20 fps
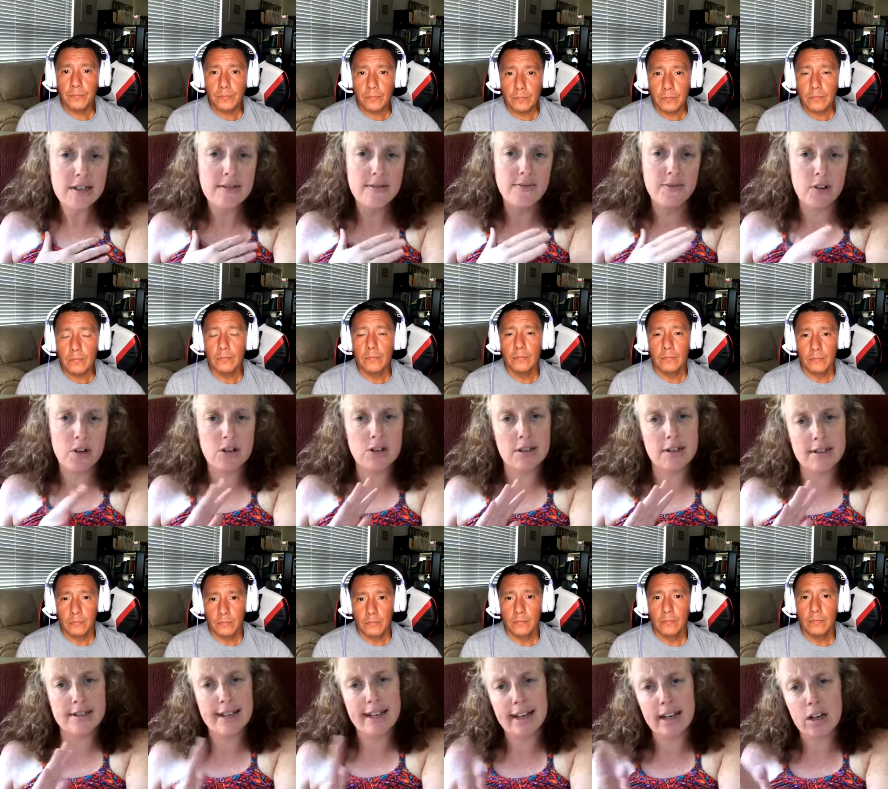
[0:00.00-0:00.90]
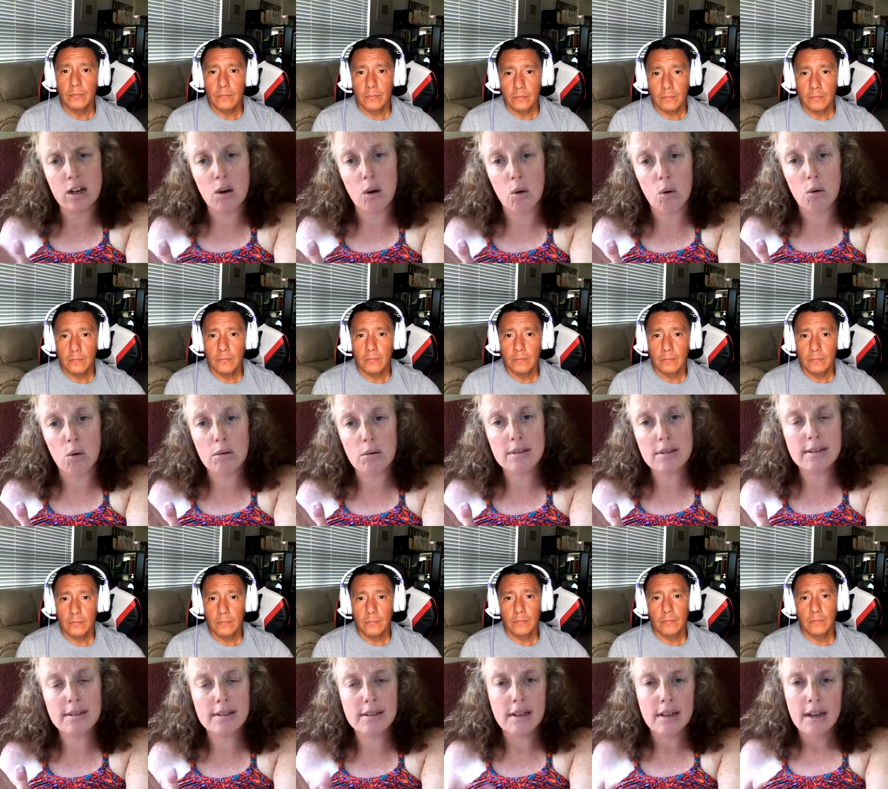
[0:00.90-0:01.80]
Speaker 1: versus setting goals.
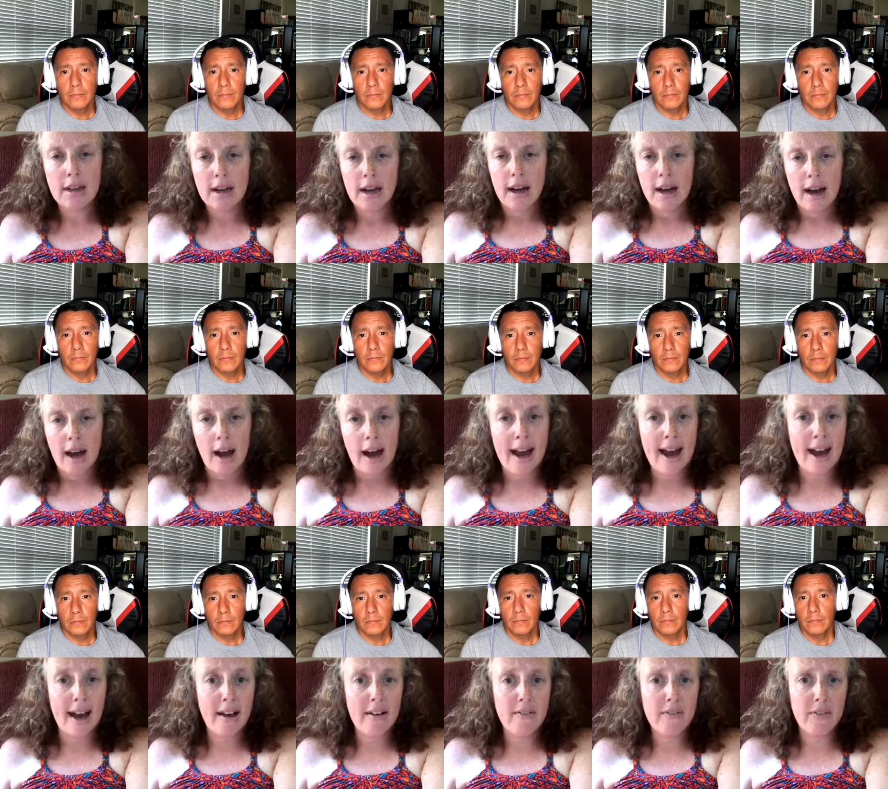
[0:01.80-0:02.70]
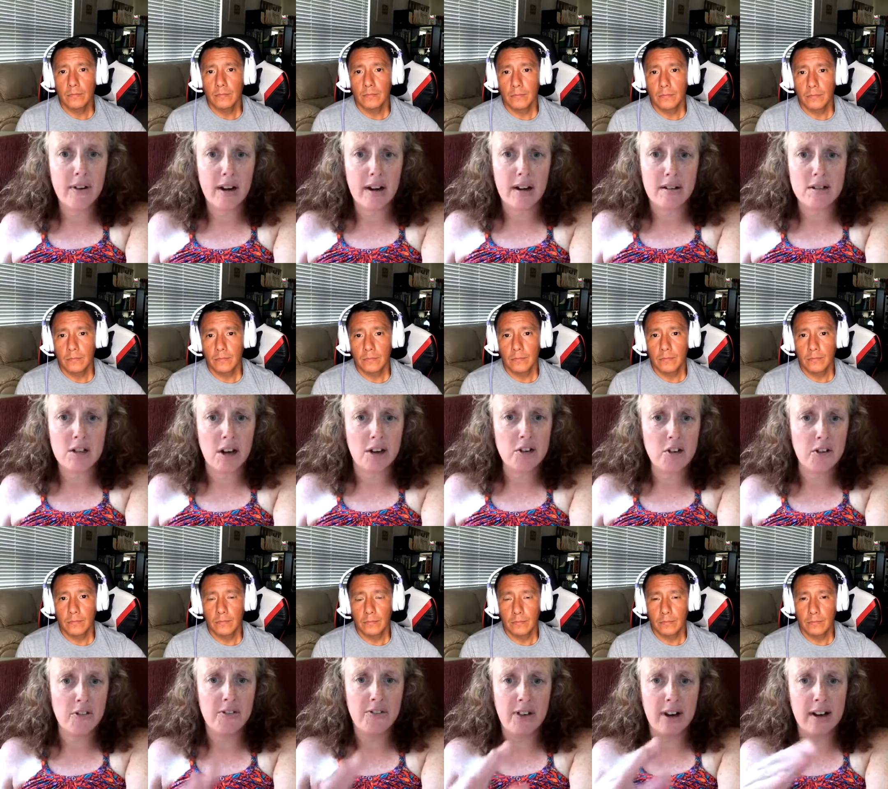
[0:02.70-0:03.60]
I have uh, Dr.
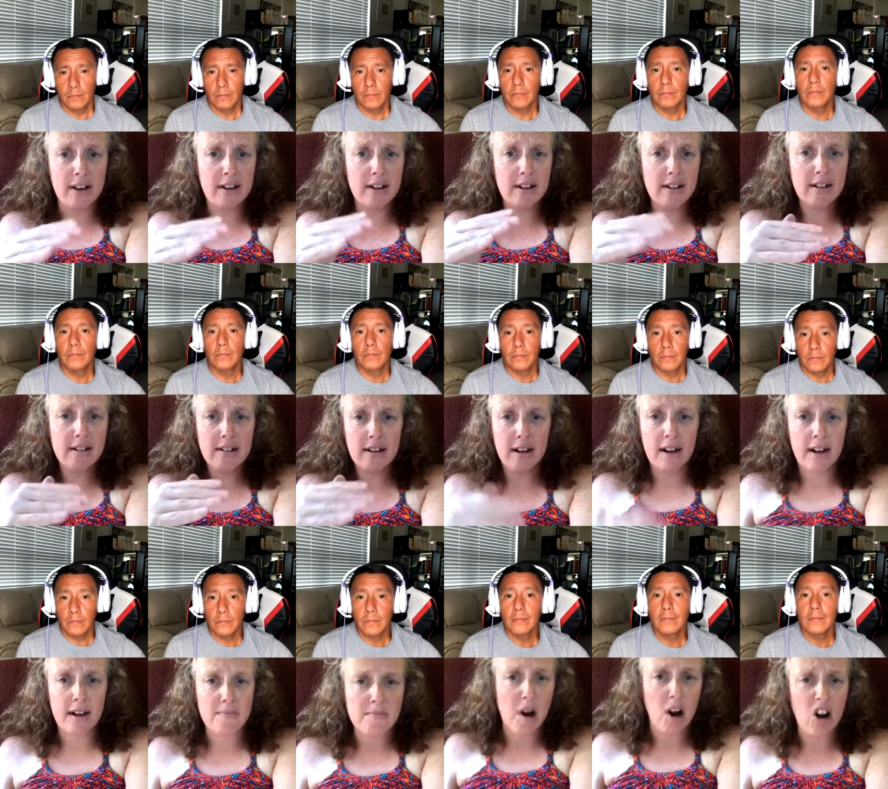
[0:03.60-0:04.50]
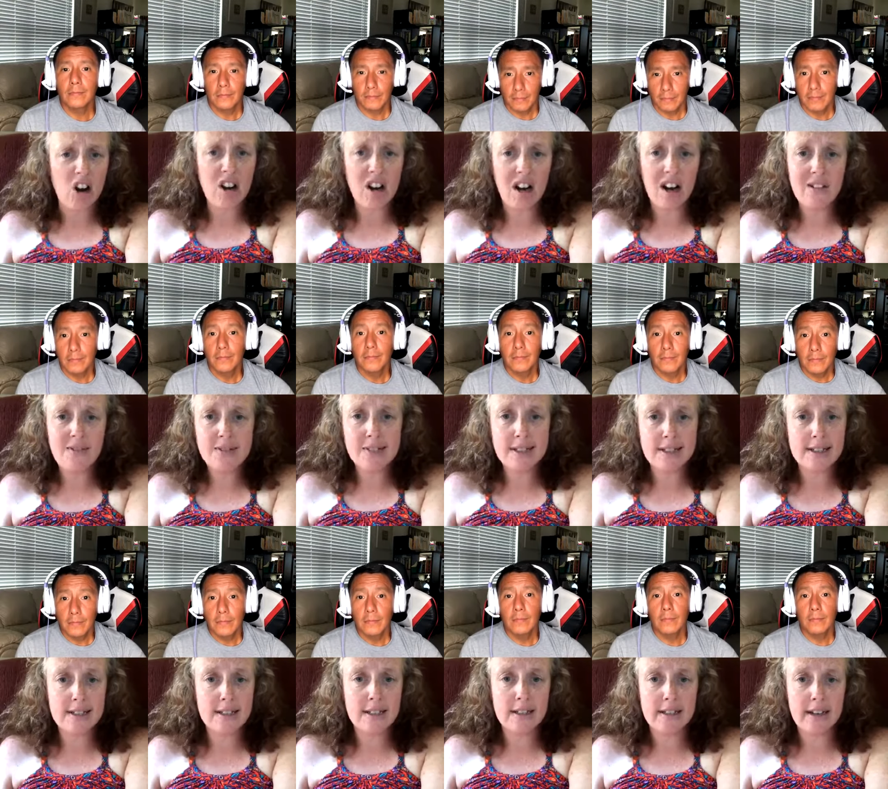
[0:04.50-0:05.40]
Fung um, archives listed
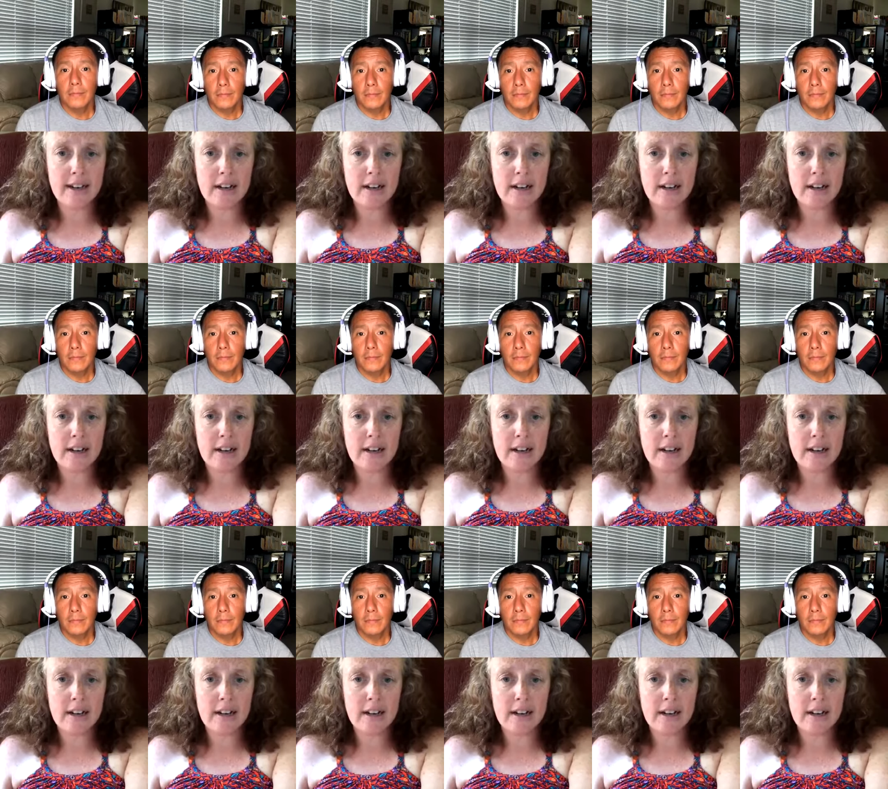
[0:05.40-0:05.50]
there.